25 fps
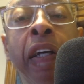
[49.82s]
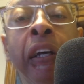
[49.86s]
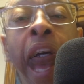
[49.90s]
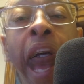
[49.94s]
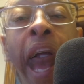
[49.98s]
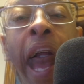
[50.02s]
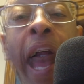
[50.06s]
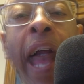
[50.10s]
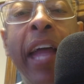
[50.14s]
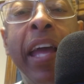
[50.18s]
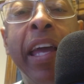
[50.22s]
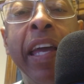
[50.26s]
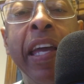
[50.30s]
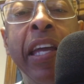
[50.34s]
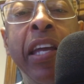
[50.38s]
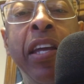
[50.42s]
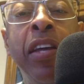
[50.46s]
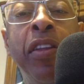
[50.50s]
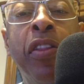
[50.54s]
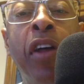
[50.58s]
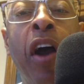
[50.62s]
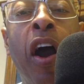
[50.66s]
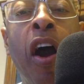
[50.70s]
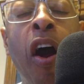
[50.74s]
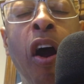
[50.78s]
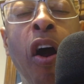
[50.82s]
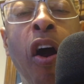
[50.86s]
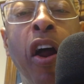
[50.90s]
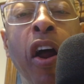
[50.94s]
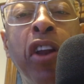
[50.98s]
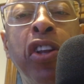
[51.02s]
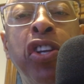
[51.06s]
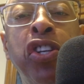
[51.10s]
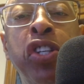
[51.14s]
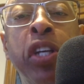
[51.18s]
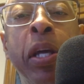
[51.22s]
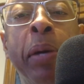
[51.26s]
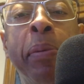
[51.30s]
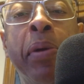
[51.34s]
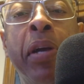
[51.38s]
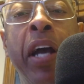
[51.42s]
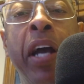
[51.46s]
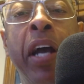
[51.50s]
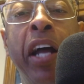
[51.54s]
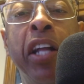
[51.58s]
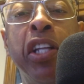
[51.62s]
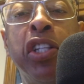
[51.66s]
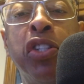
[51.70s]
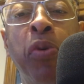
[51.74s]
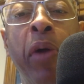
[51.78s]
i.e. the hardship
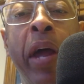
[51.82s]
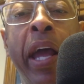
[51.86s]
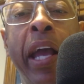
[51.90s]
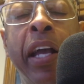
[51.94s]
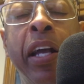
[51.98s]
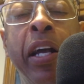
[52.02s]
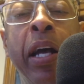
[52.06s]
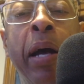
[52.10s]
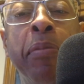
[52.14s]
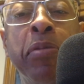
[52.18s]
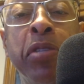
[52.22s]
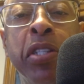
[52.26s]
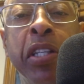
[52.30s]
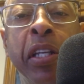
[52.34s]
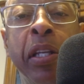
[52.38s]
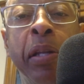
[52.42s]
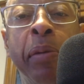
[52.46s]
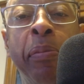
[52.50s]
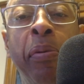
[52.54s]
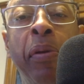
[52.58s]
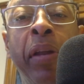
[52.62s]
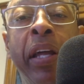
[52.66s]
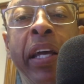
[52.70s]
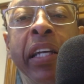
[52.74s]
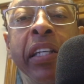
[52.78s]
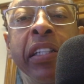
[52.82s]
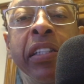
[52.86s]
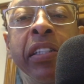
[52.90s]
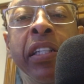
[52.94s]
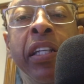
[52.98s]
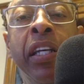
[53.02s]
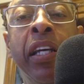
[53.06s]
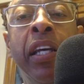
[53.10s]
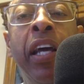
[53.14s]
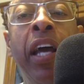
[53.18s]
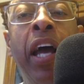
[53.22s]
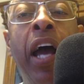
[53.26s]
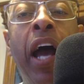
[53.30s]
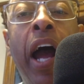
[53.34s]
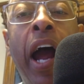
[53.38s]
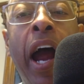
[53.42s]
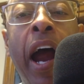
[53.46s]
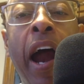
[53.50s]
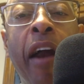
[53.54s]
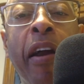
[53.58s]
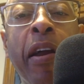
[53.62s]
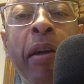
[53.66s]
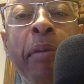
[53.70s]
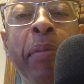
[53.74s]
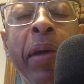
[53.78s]
contract comes into place.
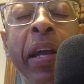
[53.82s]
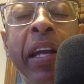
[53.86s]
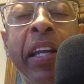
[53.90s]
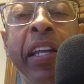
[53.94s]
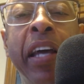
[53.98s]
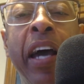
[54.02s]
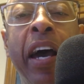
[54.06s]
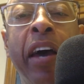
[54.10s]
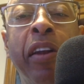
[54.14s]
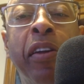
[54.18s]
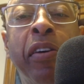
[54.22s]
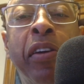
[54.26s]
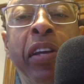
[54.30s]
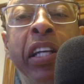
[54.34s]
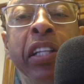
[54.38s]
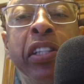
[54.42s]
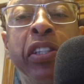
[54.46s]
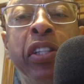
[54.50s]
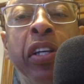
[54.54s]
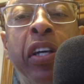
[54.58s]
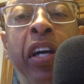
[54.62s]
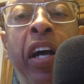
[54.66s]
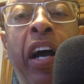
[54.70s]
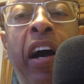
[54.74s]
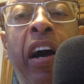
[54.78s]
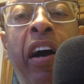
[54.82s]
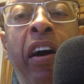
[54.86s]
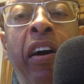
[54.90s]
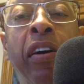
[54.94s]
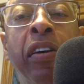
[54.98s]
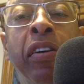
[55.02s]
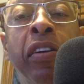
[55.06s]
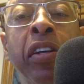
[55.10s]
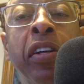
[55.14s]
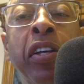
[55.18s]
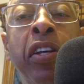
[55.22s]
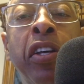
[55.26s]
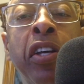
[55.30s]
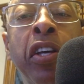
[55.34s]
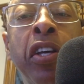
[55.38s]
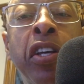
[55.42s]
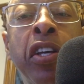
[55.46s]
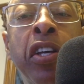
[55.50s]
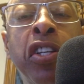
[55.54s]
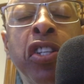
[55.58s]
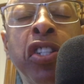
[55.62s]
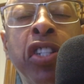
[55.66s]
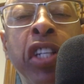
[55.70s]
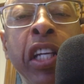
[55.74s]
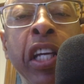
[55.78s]
Ari McDonald gets a call.
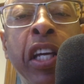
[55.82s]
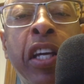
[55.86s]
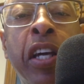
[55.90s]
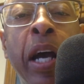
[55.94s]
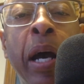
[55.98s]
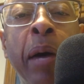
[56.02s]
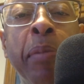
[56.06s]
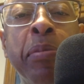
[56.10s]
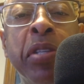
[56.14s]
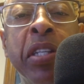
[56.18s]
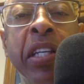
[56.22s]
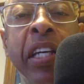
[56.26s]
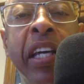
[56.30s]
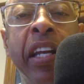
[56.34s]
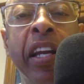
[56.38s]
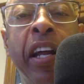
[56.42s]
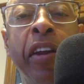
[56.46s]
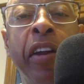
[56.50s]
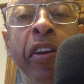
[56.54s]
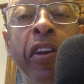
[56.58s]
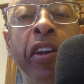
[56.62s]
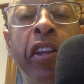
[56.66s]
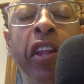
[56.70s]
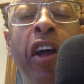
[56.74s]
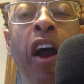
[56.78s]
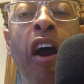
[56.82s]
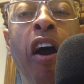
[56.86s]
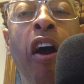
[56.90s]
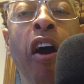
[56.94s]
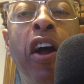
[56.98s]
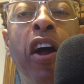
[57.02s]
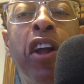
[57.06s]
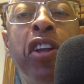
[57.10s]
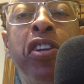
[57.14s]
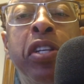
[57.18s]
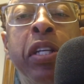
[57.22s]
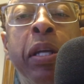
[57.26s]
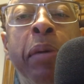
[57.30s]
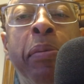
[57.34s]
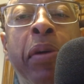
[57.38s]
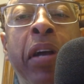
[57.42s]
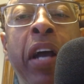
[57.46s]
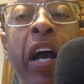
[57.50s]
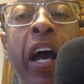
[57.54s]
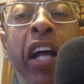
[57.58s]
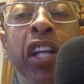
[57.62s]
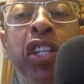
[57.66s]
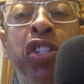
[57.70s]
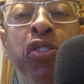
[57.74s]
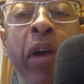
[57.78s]
She comes in under the hardship
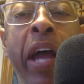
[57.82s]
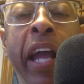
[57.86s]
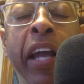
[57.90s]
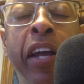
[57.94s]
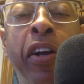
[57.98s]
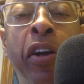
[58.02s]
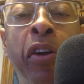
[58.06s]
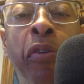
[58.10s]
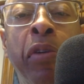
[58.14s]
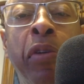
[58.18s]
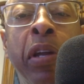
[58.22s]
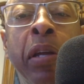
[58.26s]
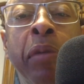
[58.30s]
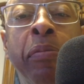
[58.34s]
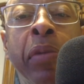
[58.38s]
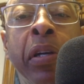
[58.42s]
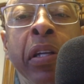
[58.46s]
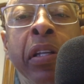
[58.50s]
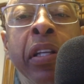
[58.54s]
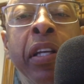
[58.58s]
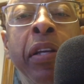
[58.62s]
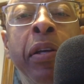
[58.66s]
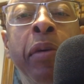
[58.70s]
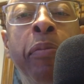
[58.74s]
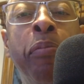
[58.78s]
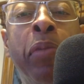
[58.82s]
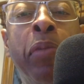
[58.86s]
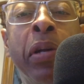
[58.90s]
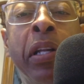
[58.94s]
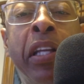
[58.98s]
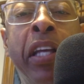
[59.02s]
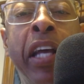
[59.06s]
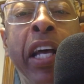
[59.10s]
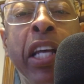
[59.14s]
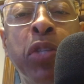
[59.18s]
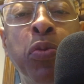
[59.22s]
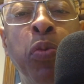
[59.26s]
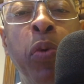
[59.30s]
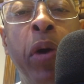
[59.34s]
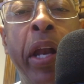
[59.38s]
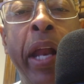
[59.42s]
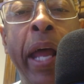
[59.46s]
contract agreement. But guess what